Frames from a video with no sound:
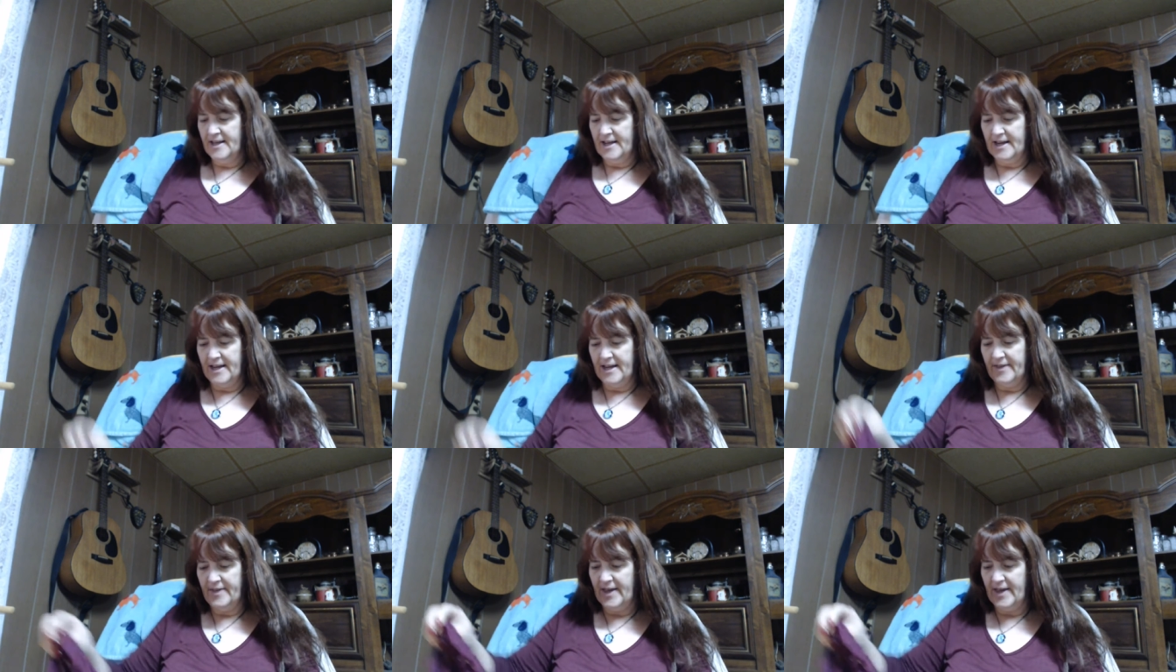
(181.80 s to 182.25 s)

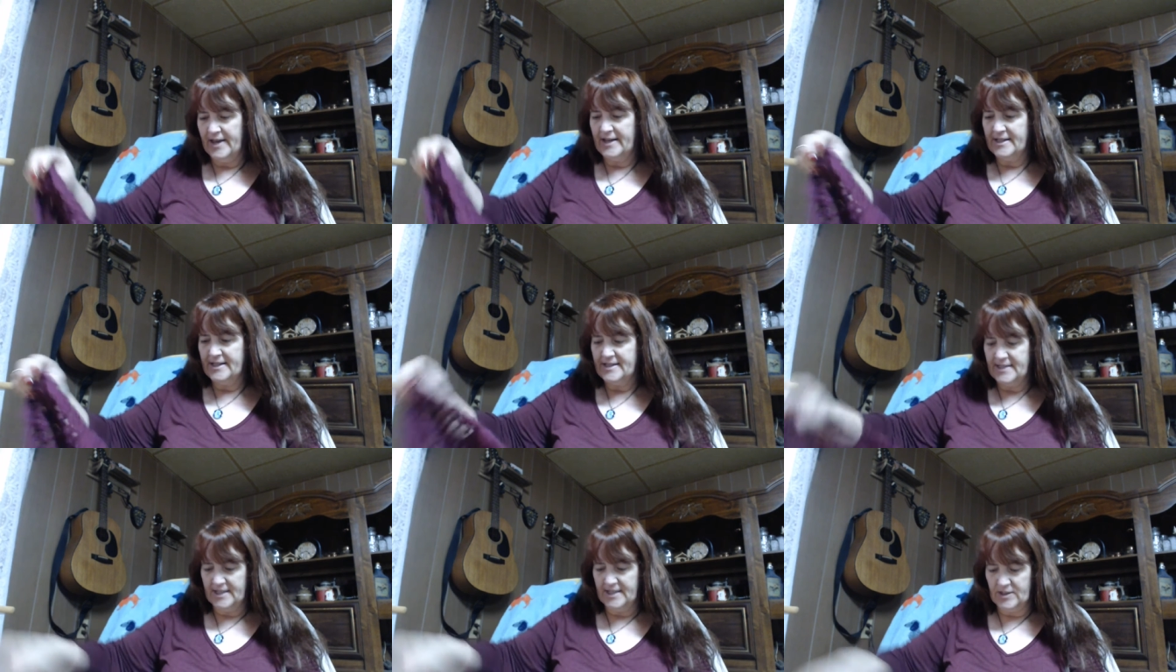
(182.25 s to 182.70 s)
and that
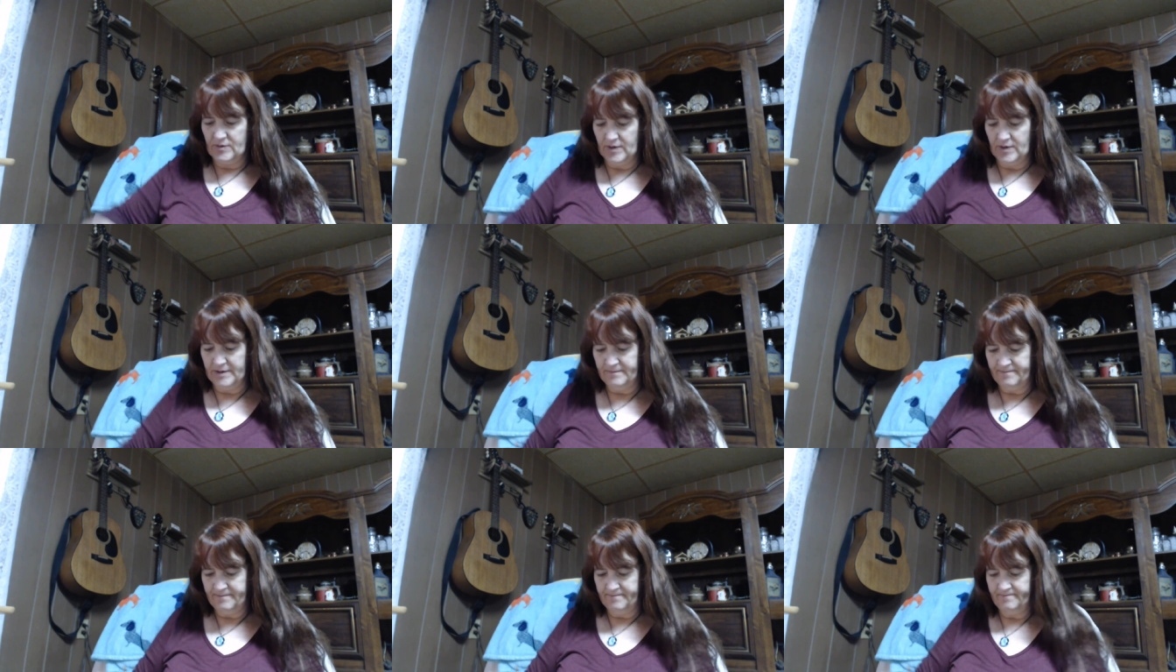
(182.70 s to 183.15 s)
is this
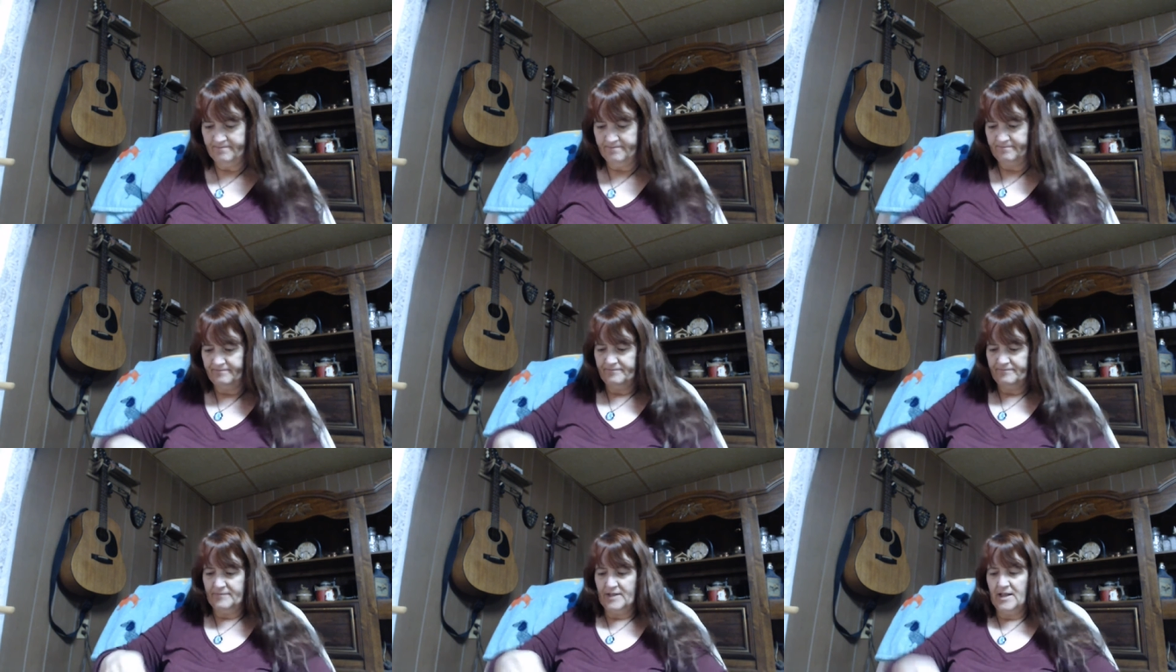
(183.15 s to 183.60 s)
one.
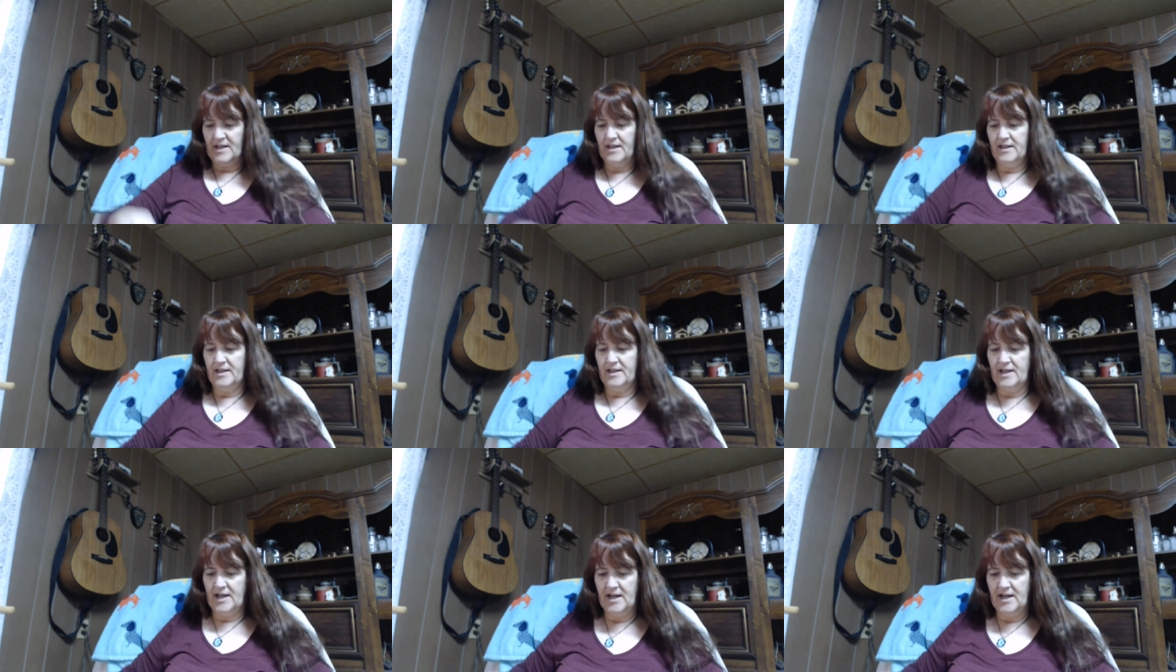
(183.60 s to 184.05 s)

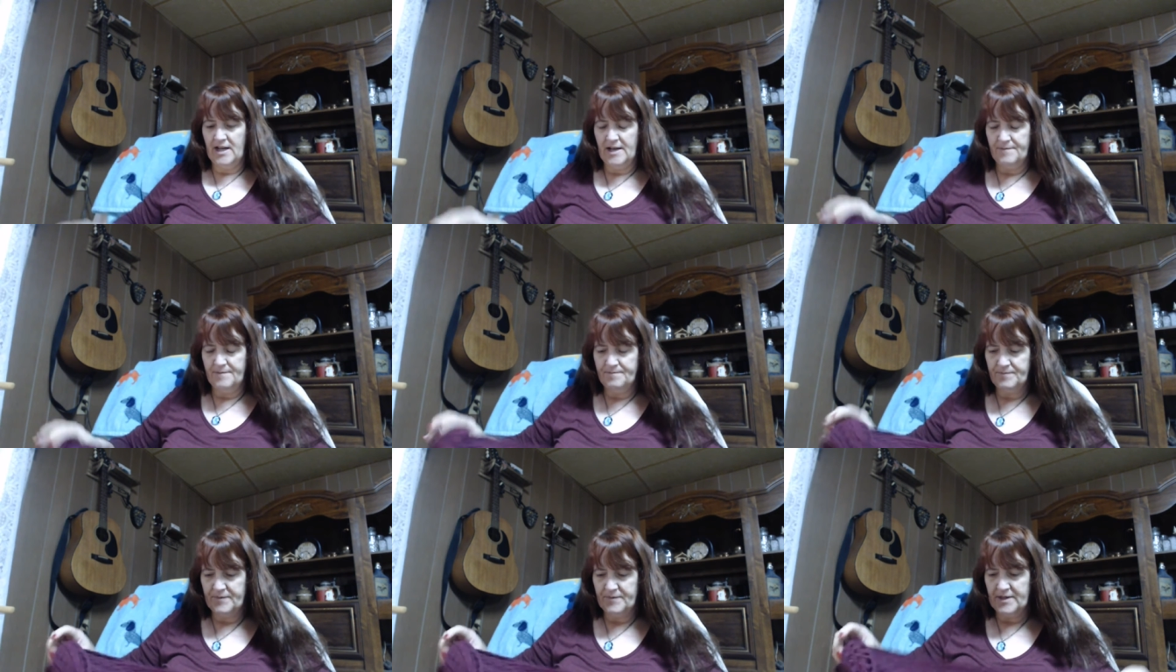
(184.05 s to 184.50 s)

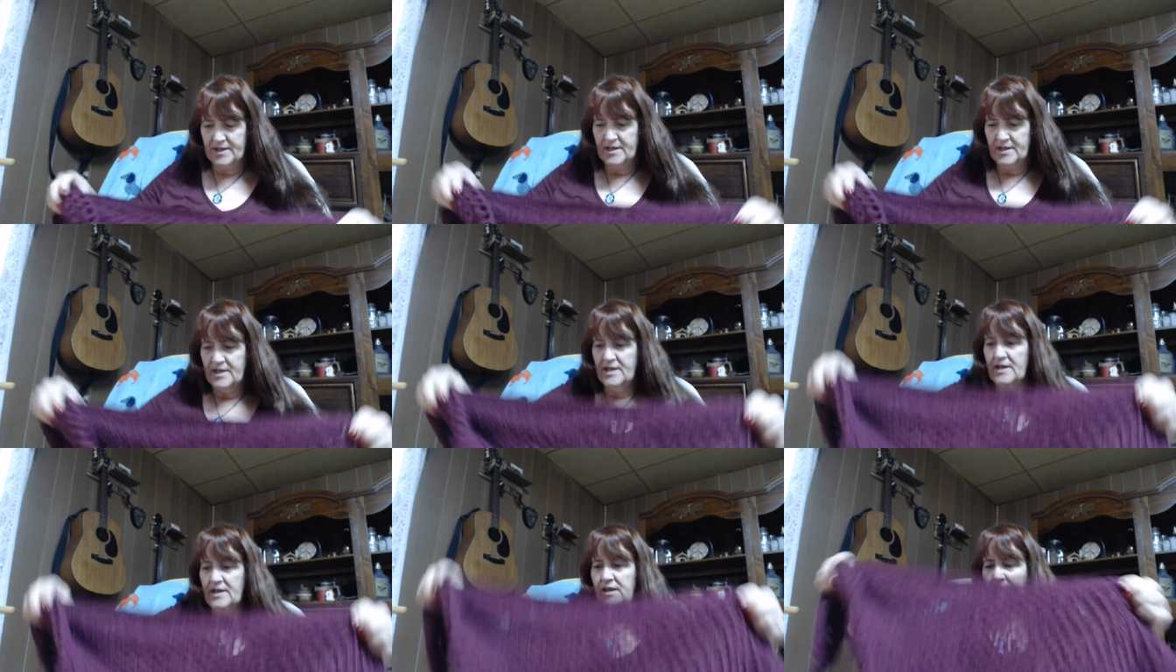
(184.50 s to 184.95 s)
Um,
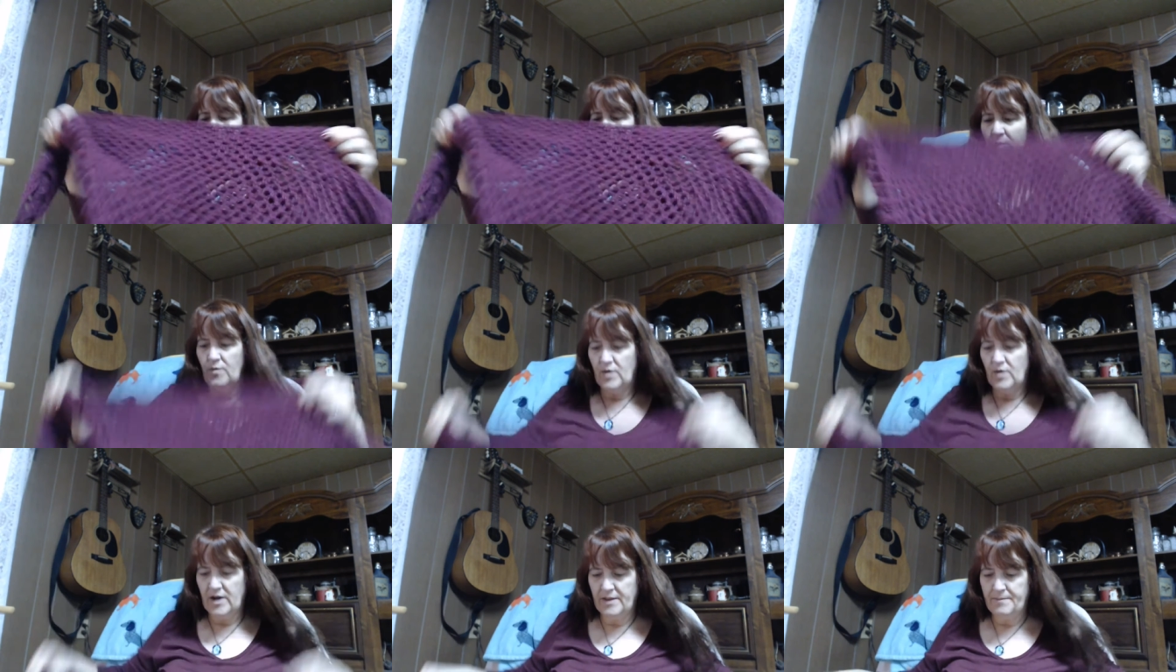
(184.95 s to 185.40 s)

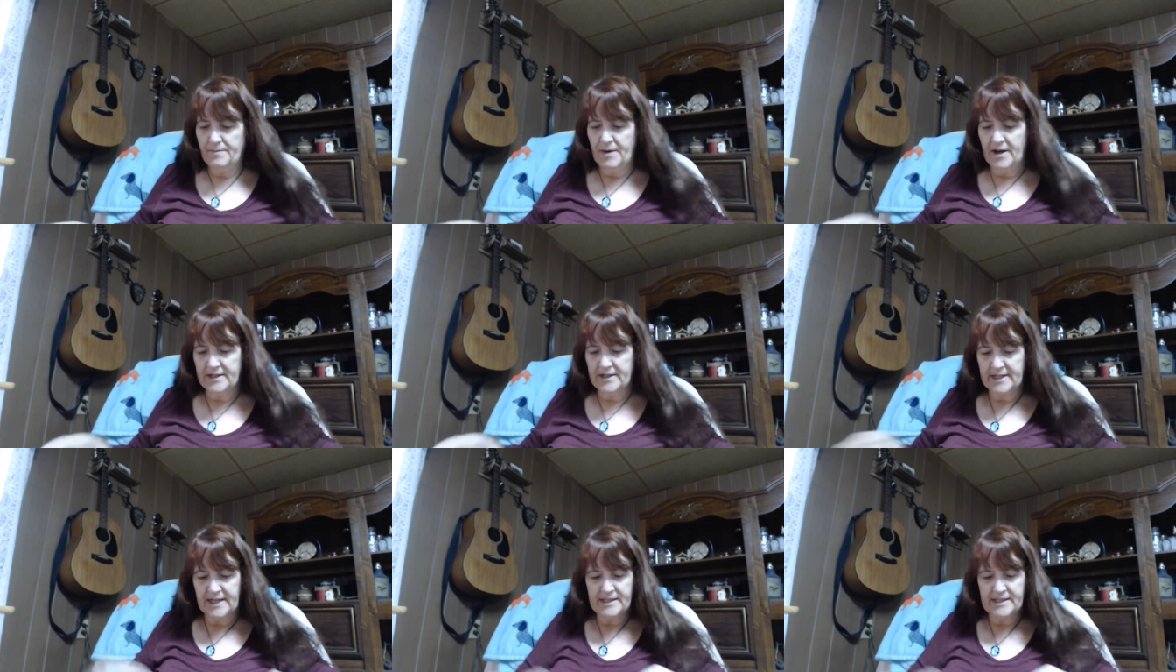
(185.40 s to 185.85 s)
in one of the
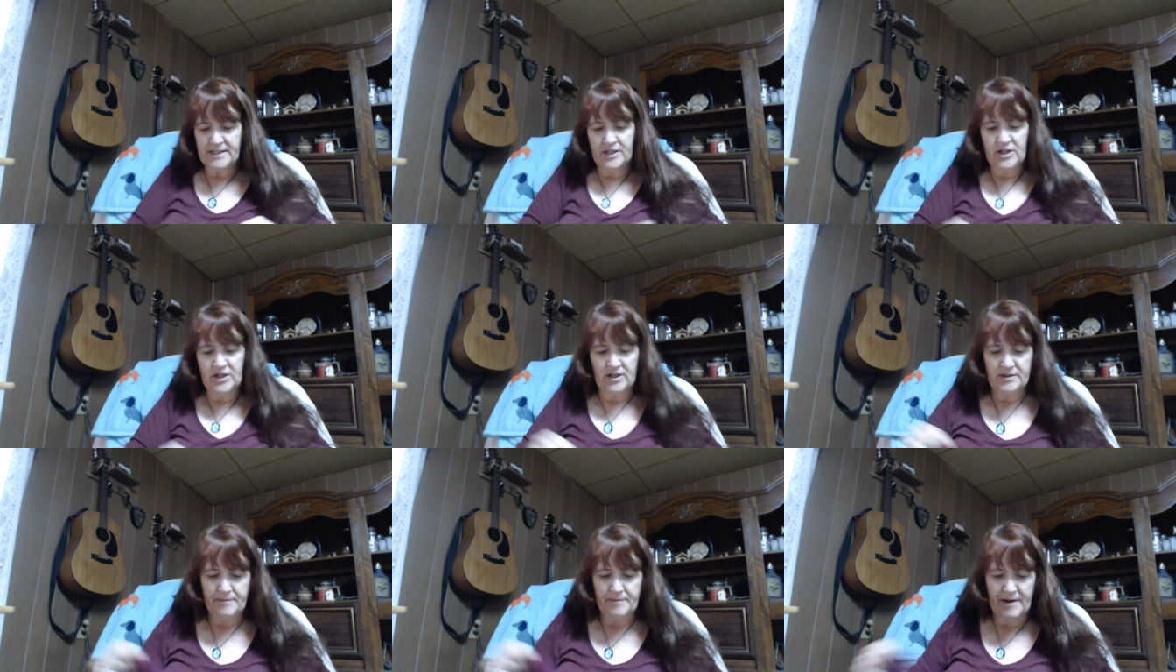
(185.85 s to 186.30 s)
podcasts, I
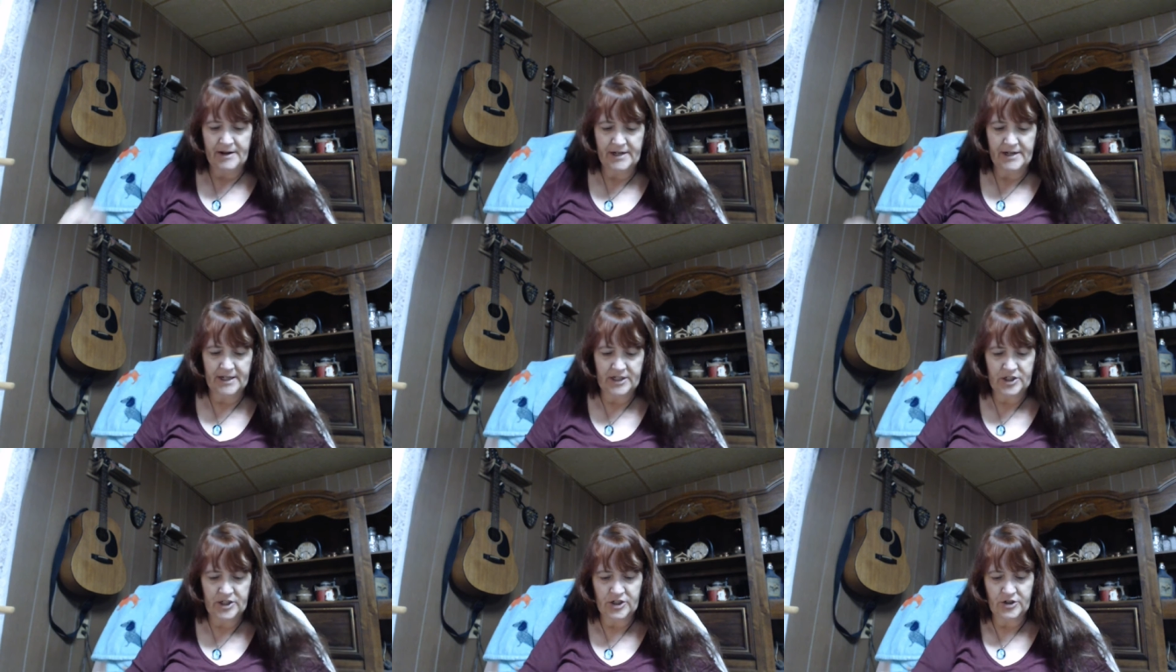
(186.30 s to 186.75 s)
talked about
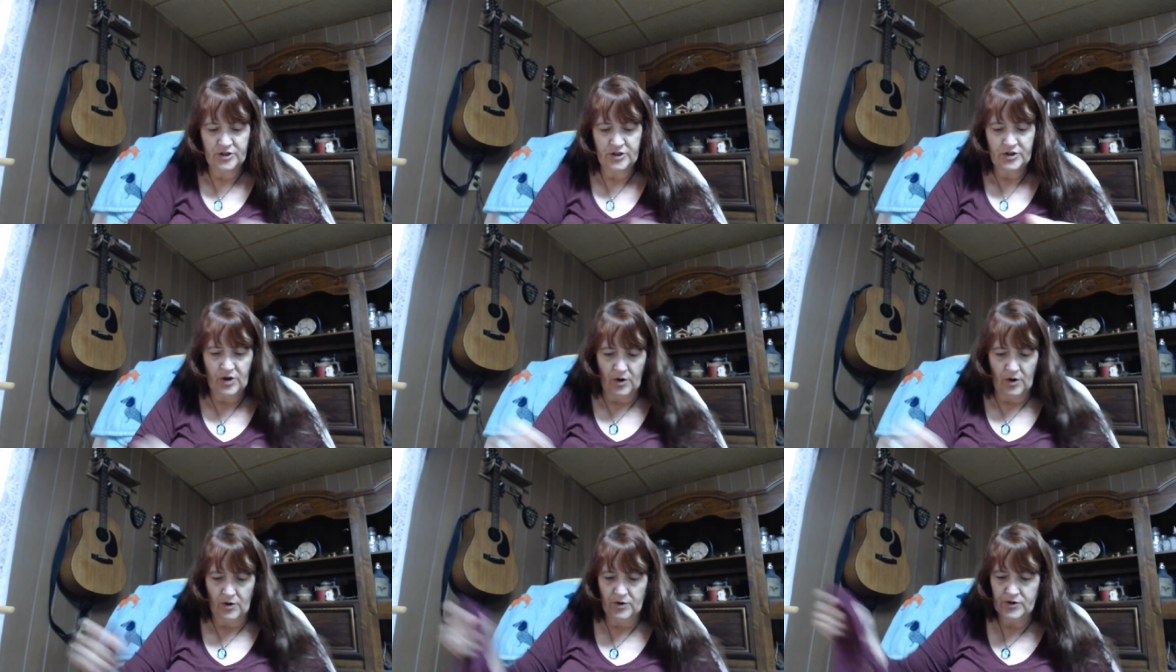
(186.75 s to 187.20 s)
next year's
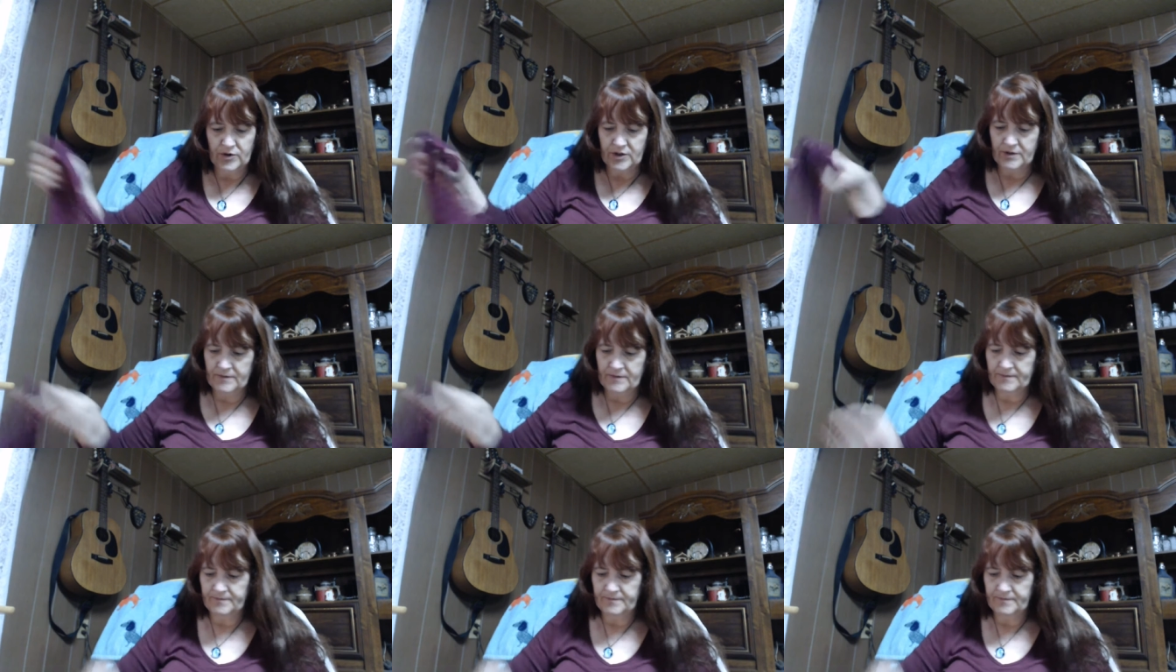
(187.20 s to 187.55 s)
goals.